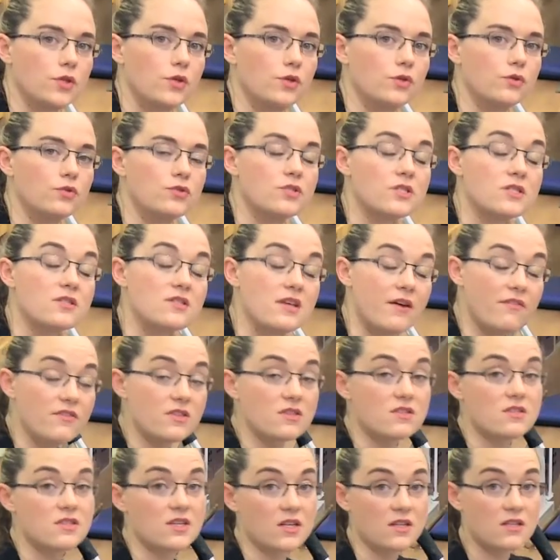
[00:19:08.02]
use
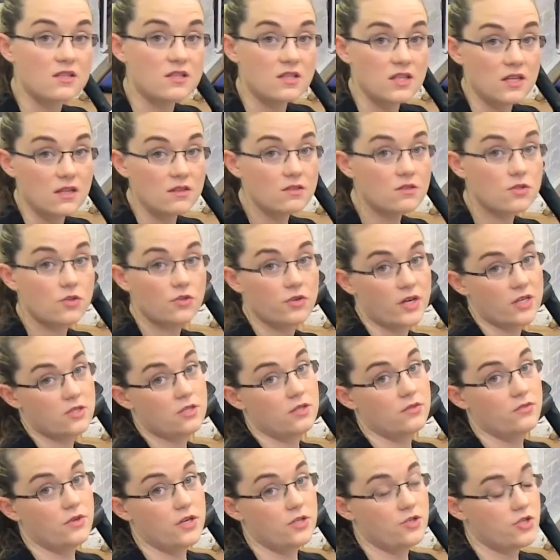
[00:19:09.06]
seven sixteenths
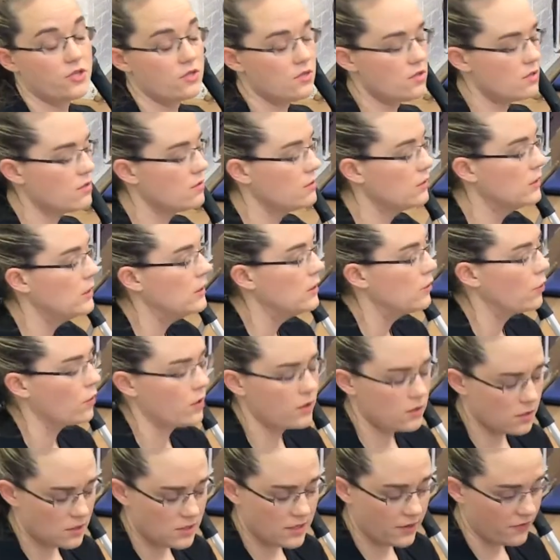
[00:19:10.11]
crescent wrenches,
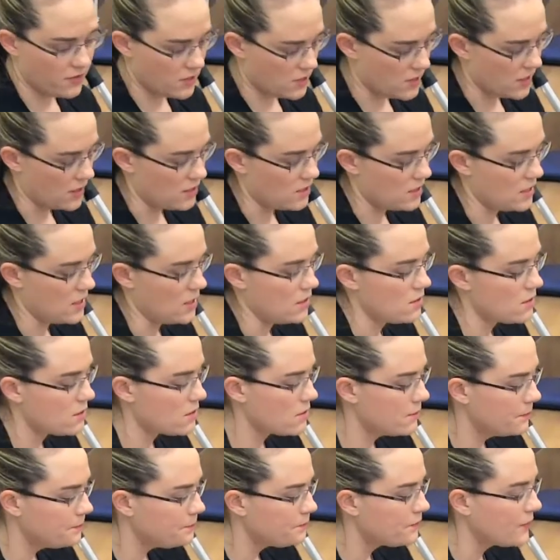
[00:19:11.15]
or seven
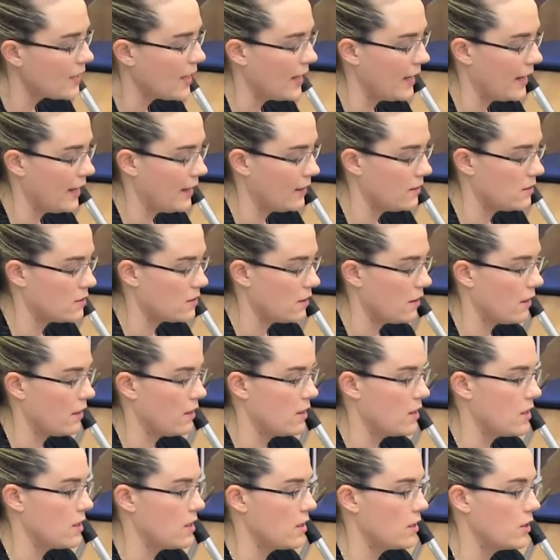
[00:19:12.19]
sixteenths, and
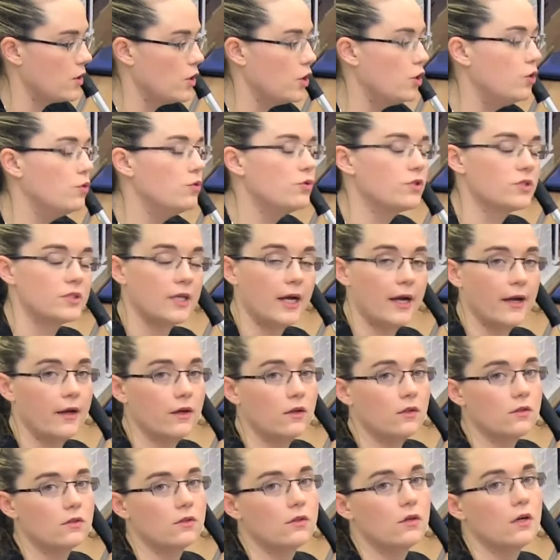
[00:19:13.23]
the new
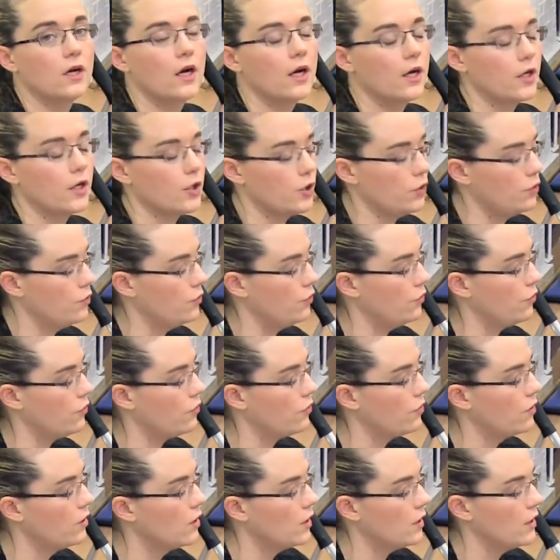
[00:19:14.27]
style uh,
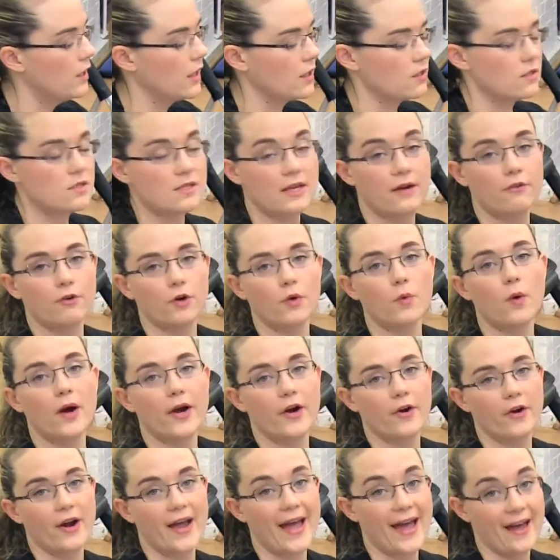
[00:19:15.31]
use nuts that
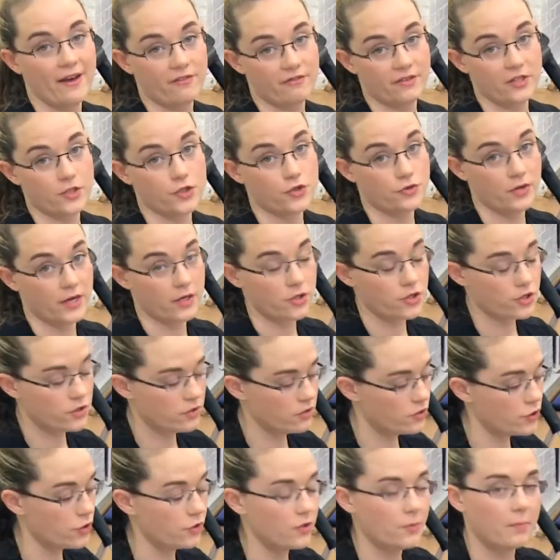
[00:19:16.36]
require a half inch wrench.
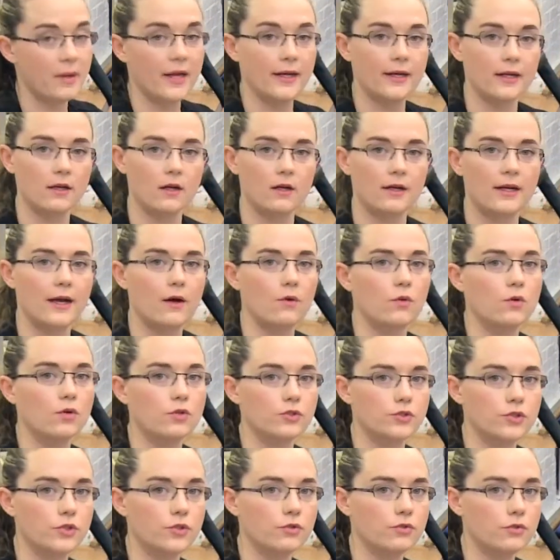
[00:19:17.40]
So depending on how
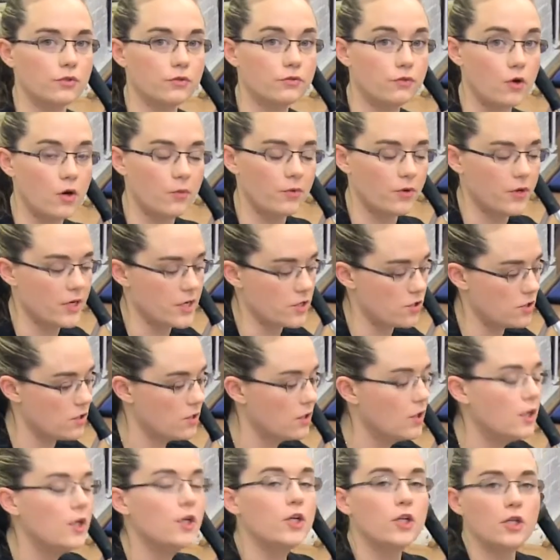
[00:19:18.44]
old your reformer is,
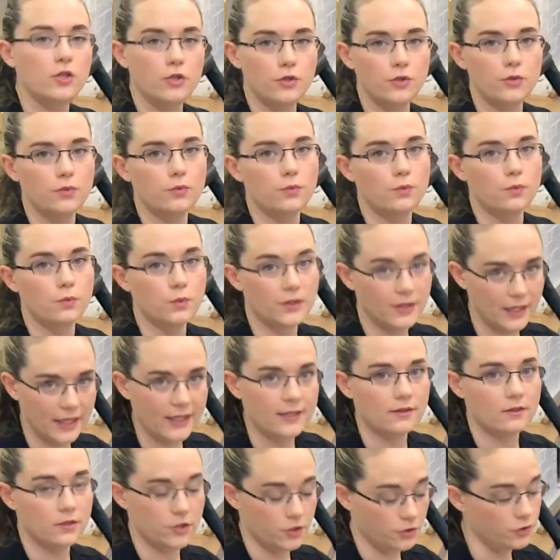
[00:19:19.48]
you would
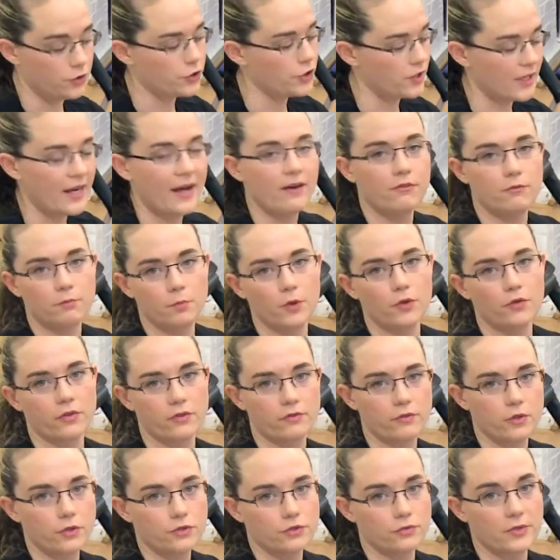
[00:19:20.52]
like, you should have both of
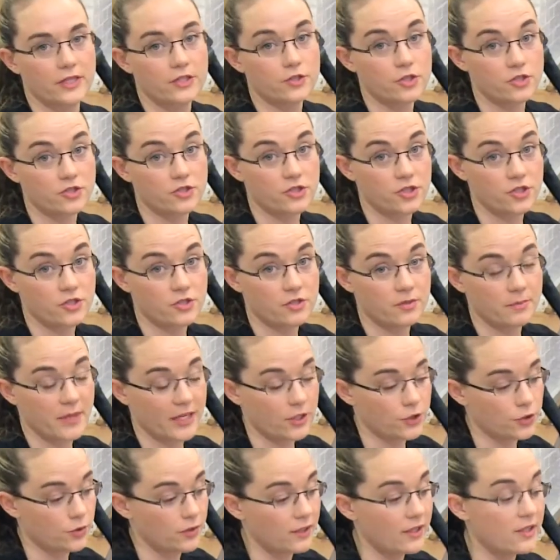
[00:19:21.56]
those wrenches just to make
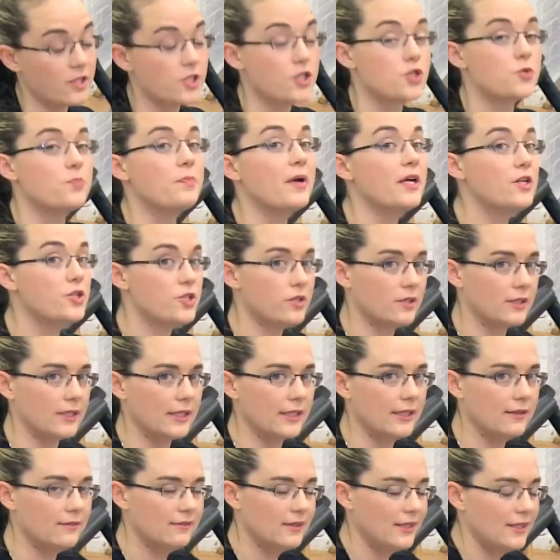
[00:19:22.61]
sure,
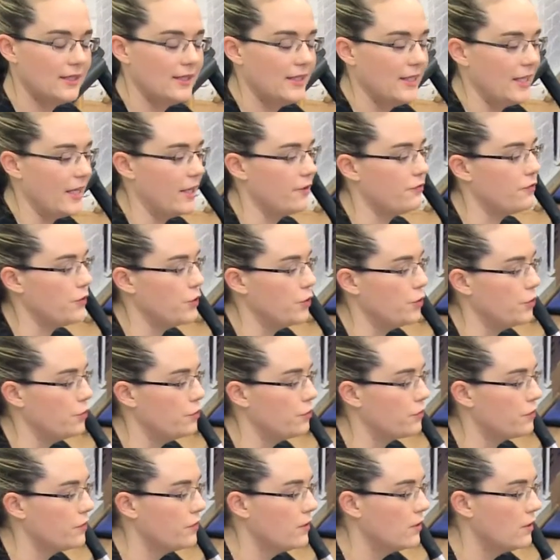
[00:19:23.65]
especially if
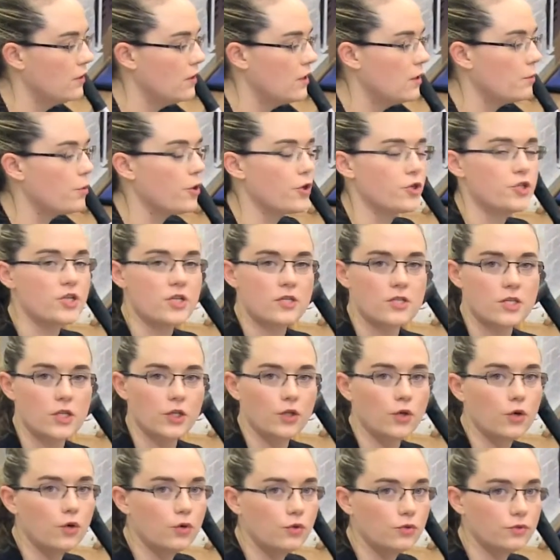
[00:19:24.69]
you've purchased an
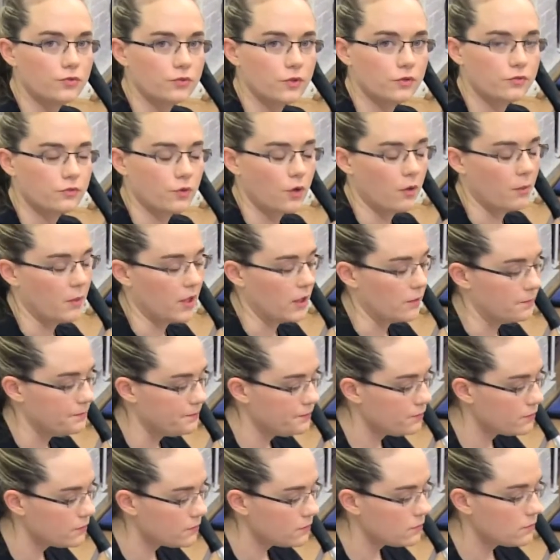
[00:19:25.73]
old reformer
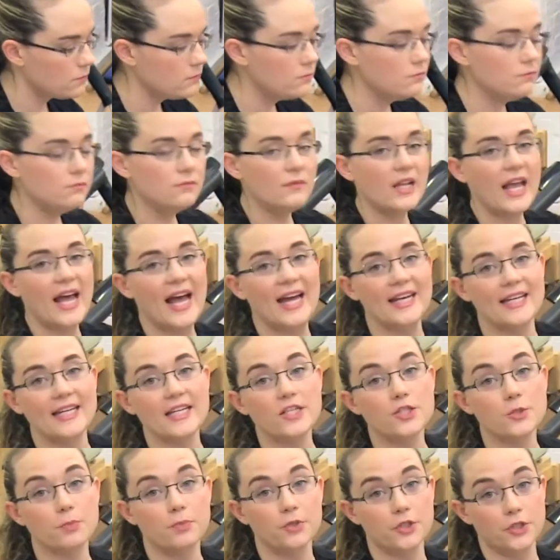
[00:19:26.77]
and need
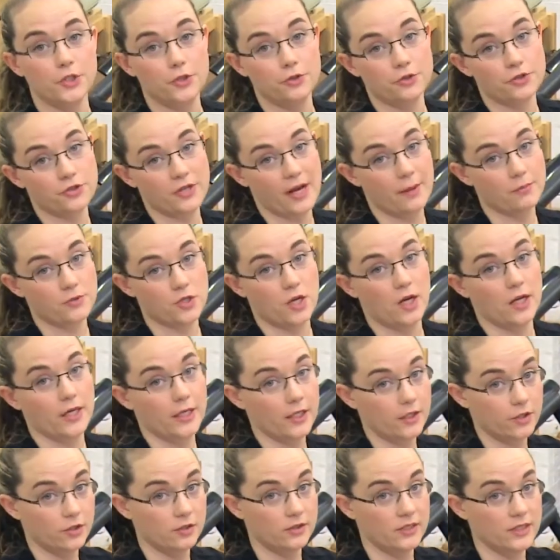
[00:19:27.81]
to put new straps on it,
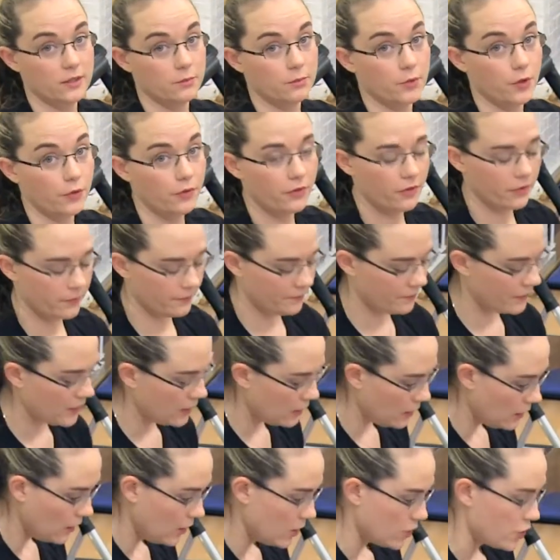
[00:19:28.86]
you'll need both.
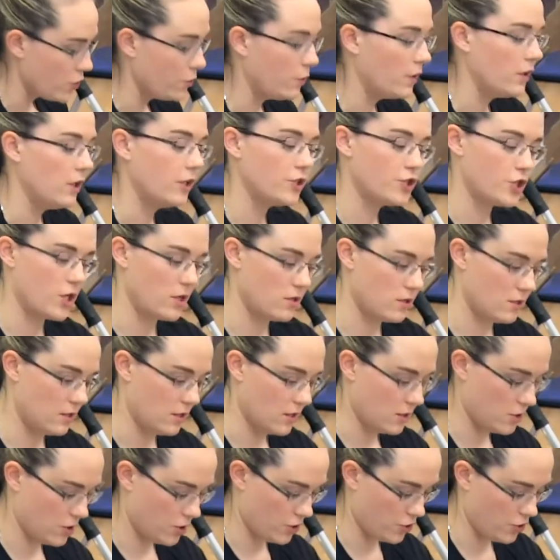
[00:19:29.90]
So we'll adjust
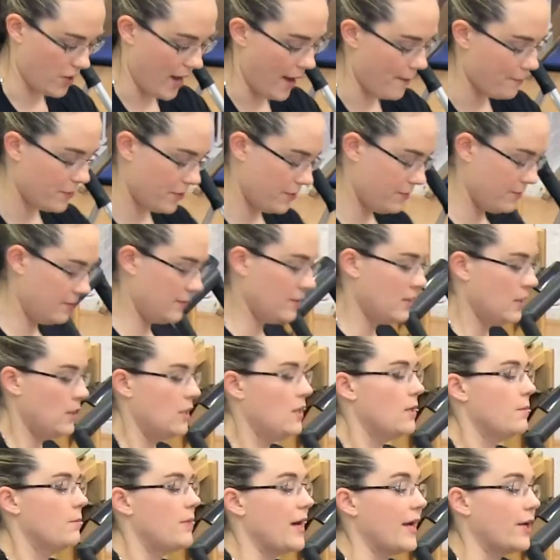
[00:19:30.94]
this strap
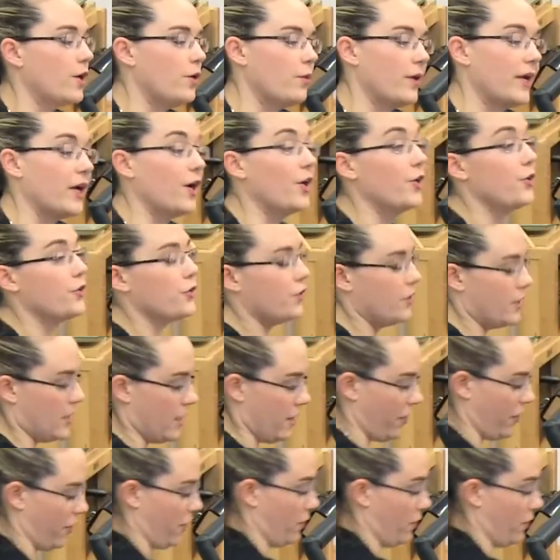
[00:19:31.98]
by going underneath